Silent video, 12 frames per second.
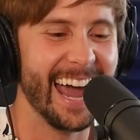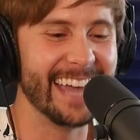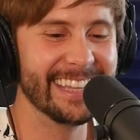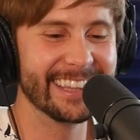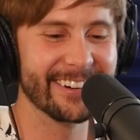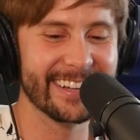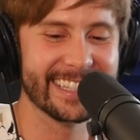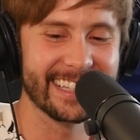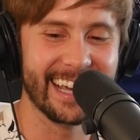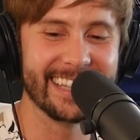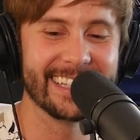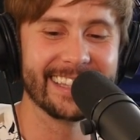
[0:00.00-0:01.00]
and then there was
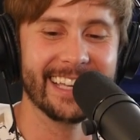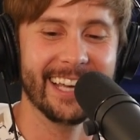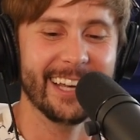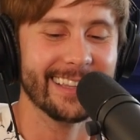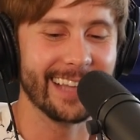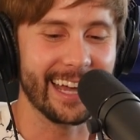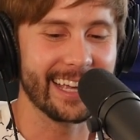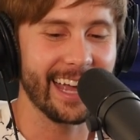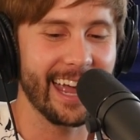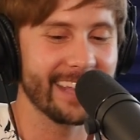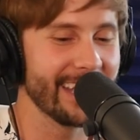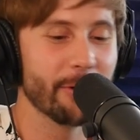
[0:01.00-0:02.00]
and then like
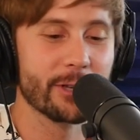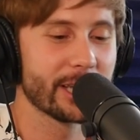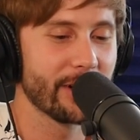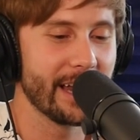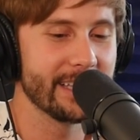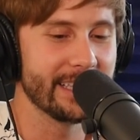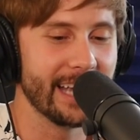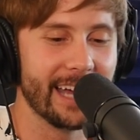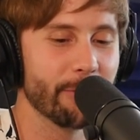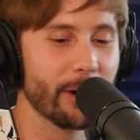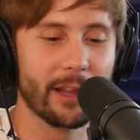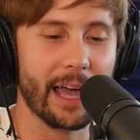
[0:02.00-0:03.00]
it was crazy
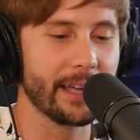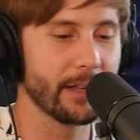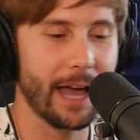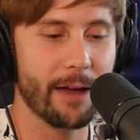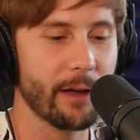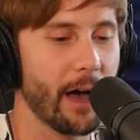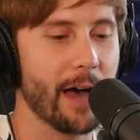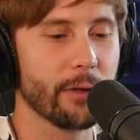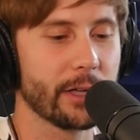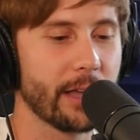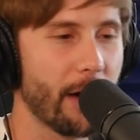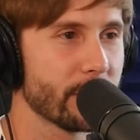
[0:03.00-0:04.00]
and we're like I, uh,
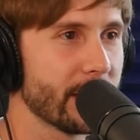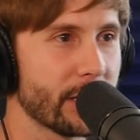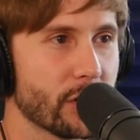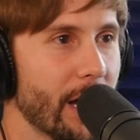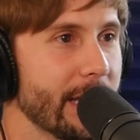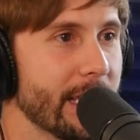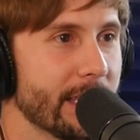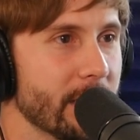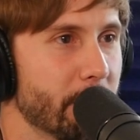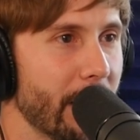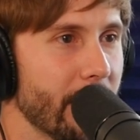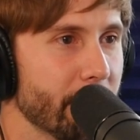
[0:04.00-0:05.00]
like I was like trying to get
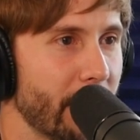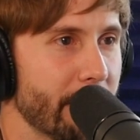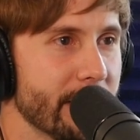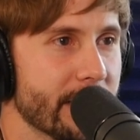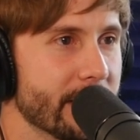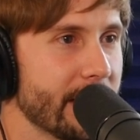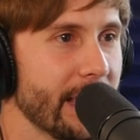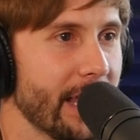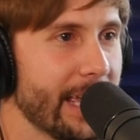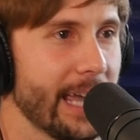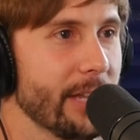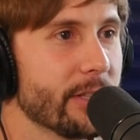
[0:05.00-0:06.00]
these ba- babies to say
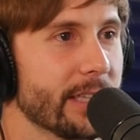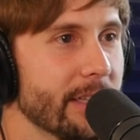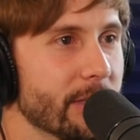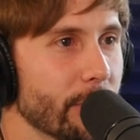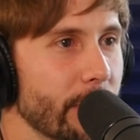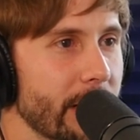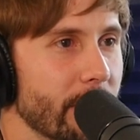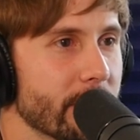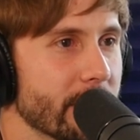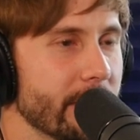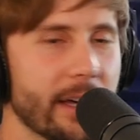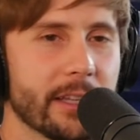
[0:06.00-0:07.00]
like can you say
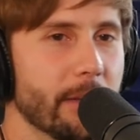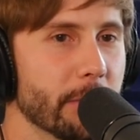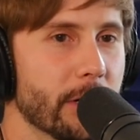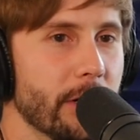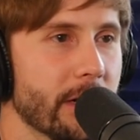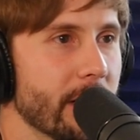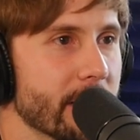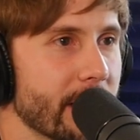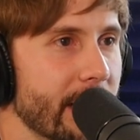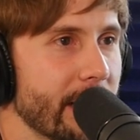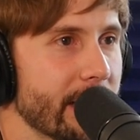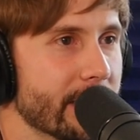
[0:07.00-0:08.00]
Doritos none of them could
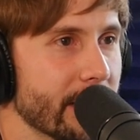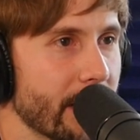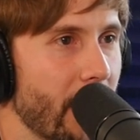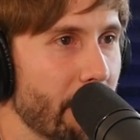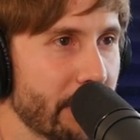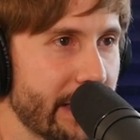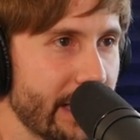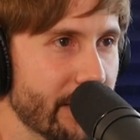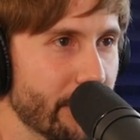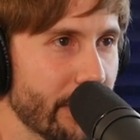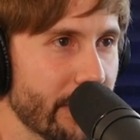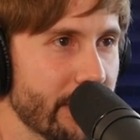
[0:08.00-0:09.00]
cuz like it's a
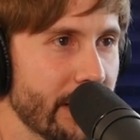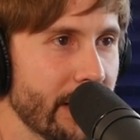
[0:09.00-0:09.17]
complicated word